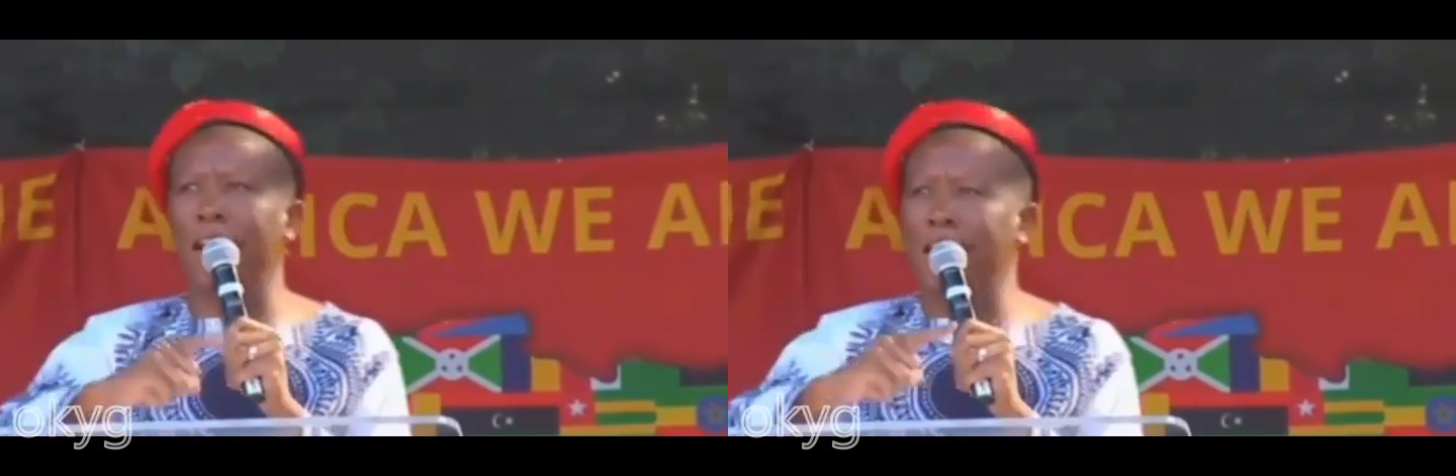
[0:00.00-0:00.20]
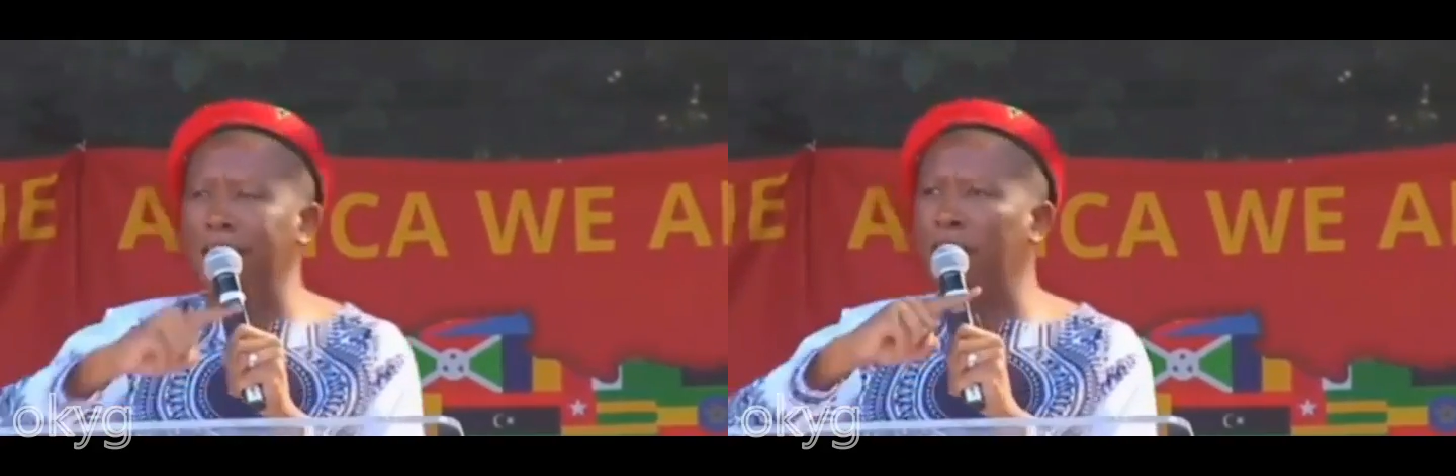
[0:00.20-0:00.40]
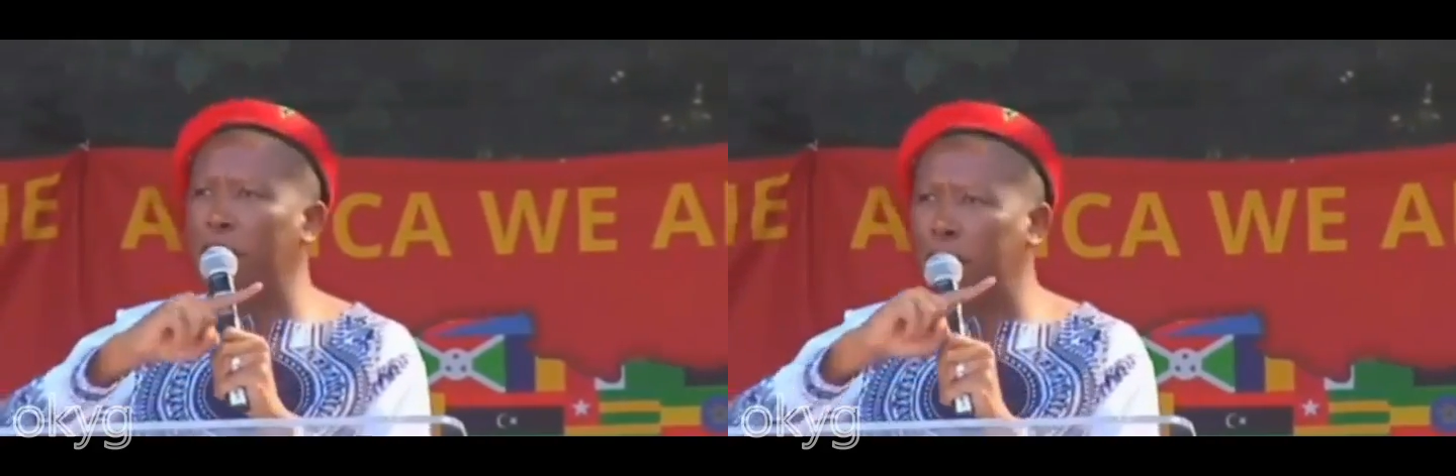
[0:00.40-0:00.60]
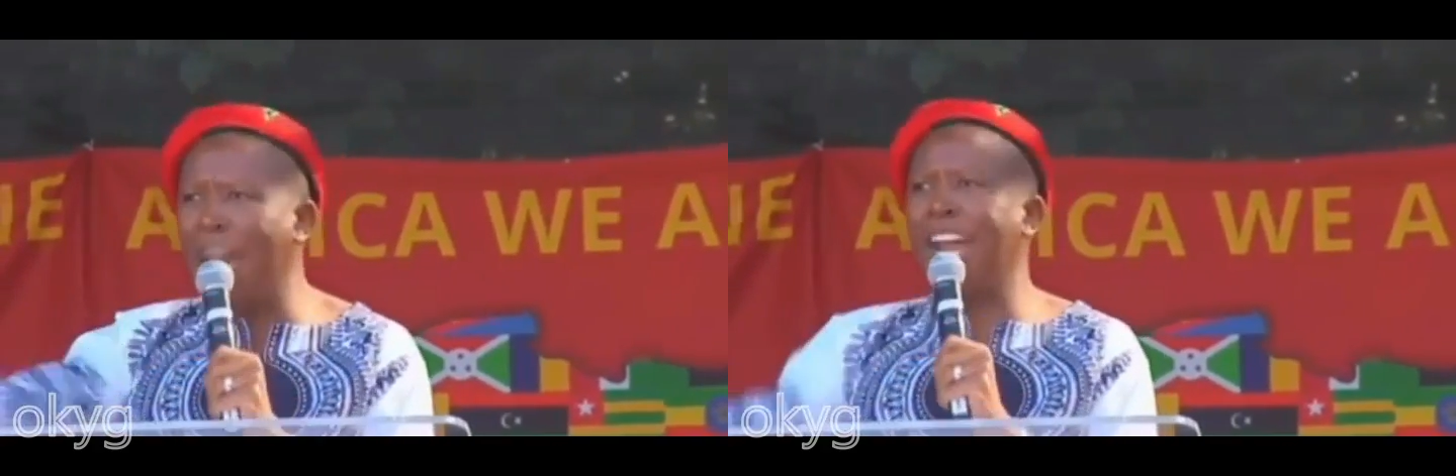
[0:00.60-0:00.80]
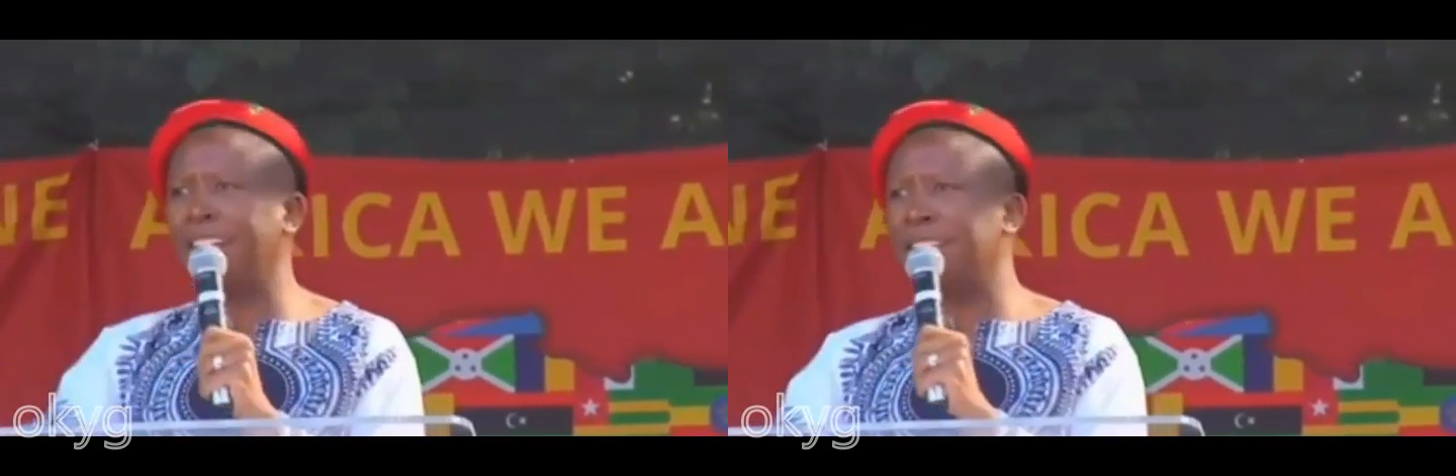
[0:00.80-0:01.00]
in
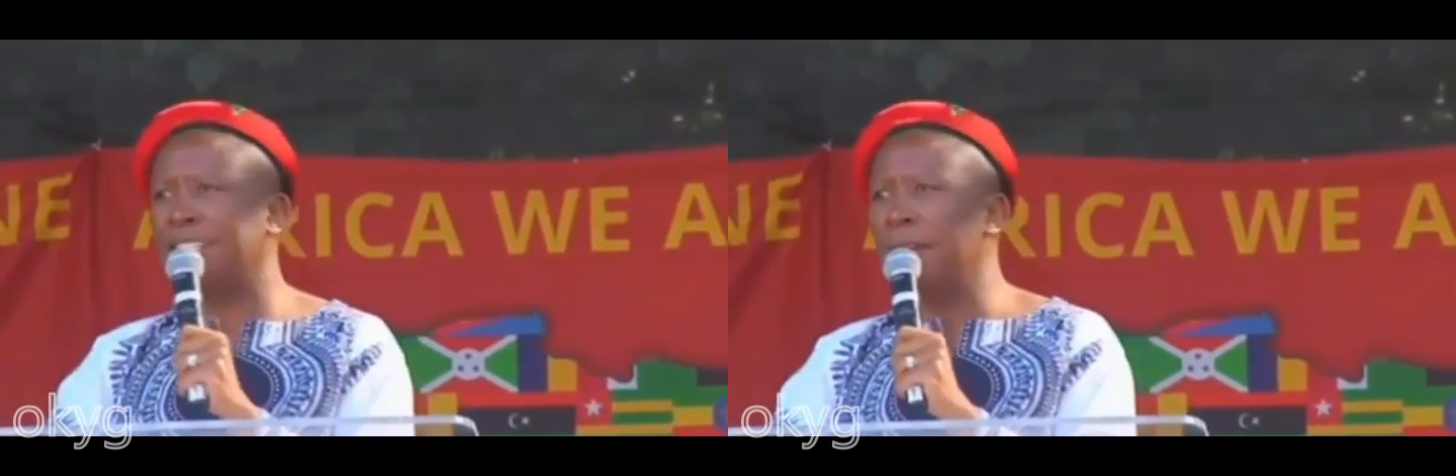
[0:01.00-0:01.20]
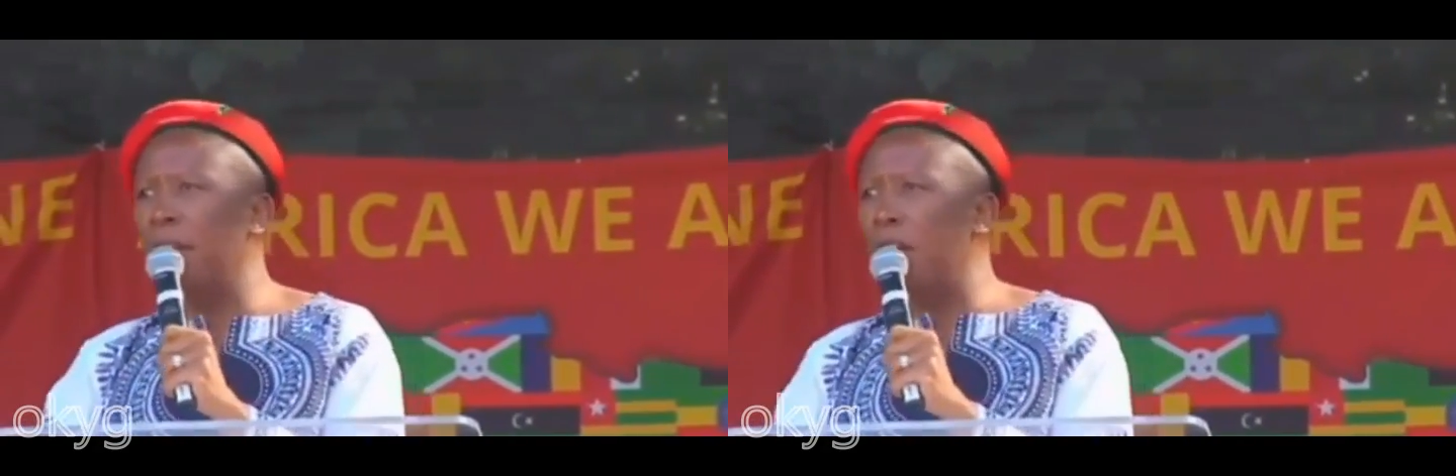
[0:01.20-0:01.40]
defense